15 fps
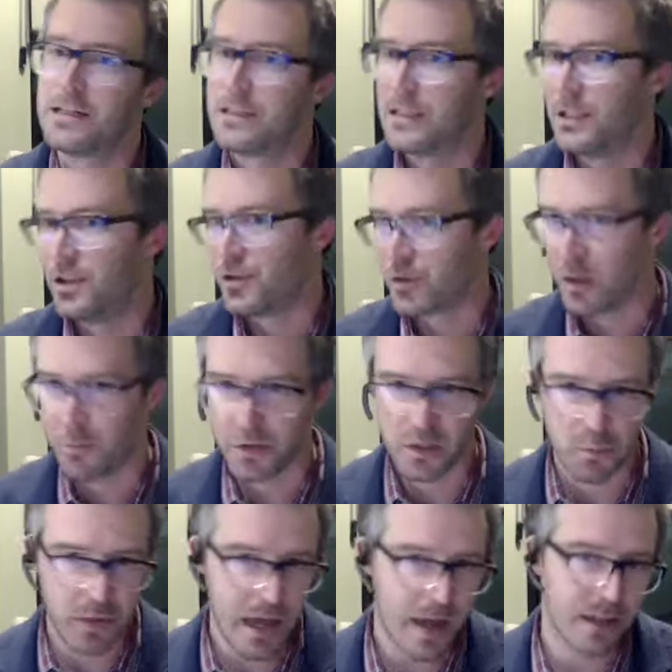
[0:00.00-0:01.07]
Clinton Trump on the
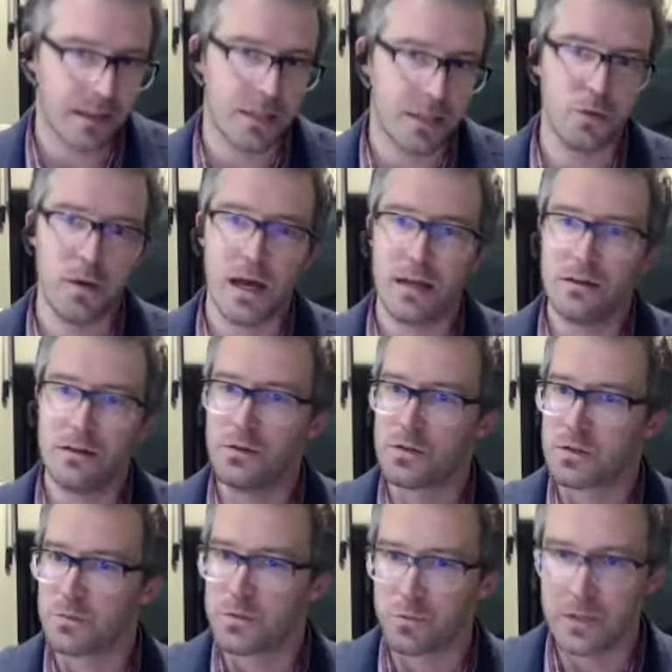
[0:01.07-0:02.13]
ballot, you had
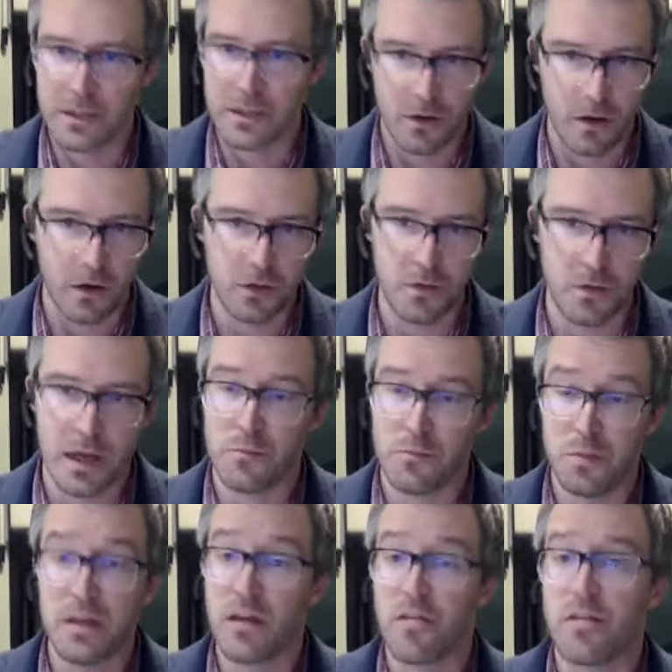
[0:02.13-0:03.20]
Newsom's recall, you had
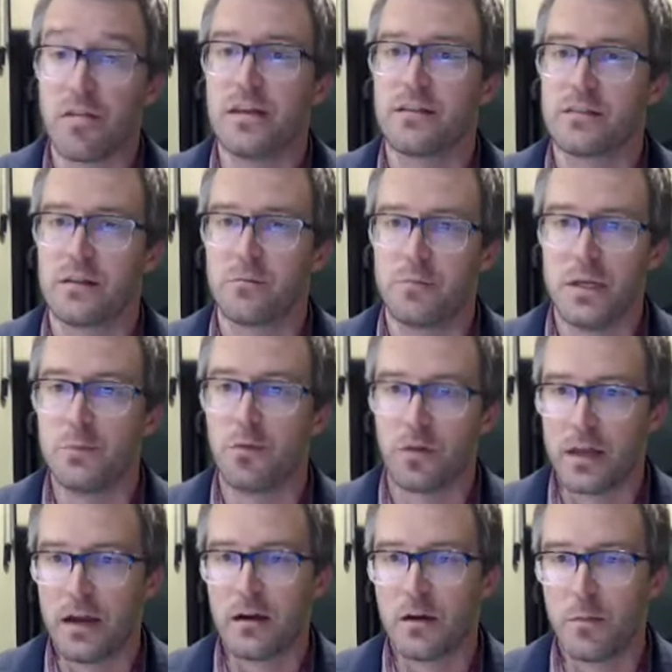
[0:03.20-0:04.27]
big things that people
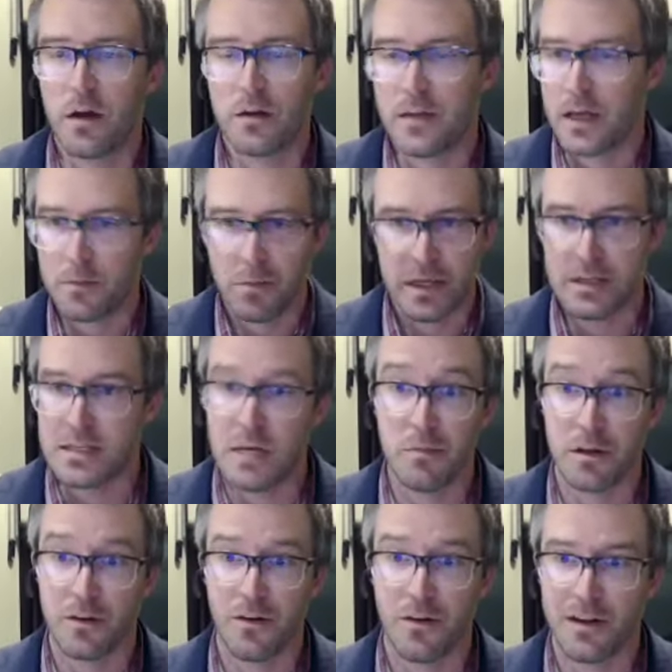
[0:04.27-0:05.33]
cared about, you had a
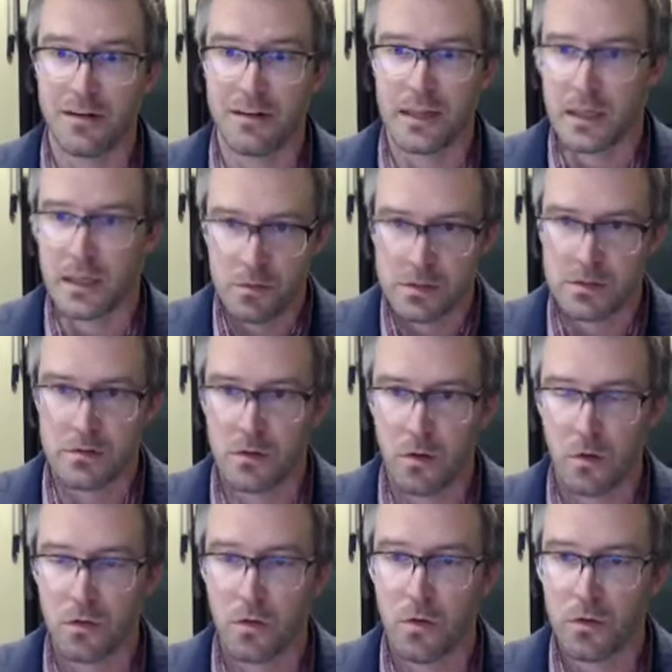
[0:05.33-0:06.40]
pandemic on, like it was the
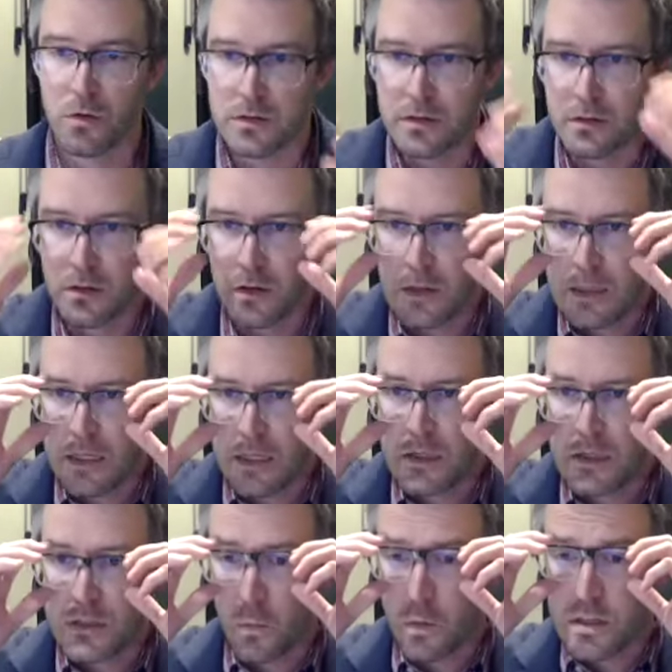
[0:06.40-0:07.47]
whole deal.
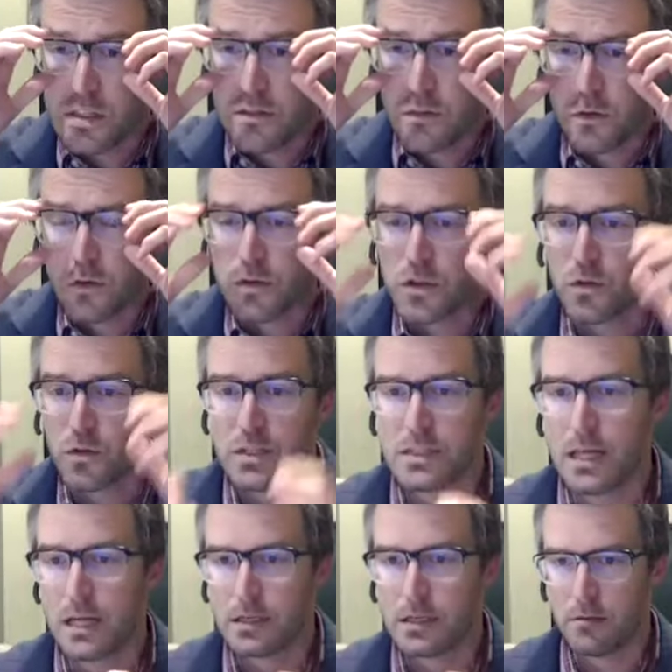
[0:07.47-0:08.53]
So was the Voters' Choice
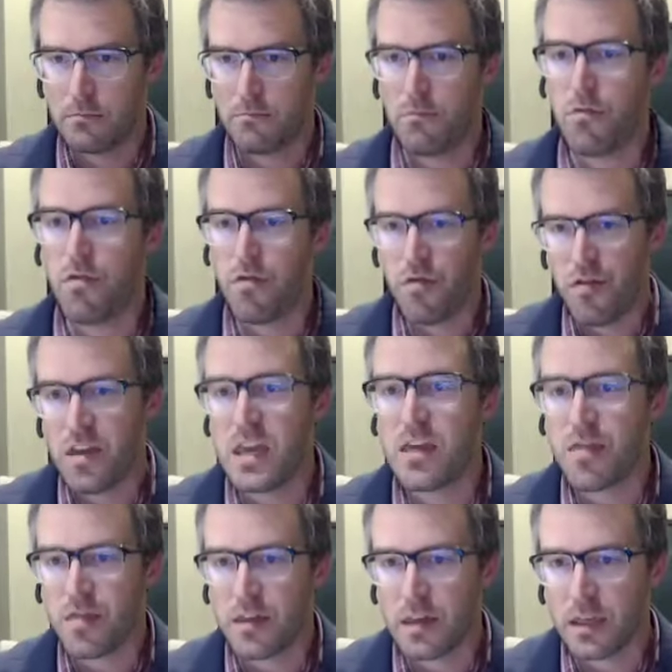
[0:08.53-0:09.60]
Act the
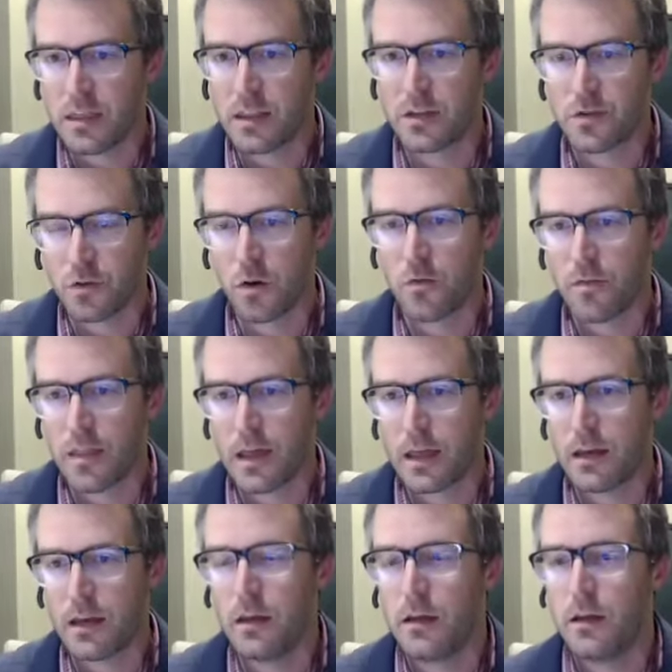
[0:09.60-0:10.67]
thing that drove that?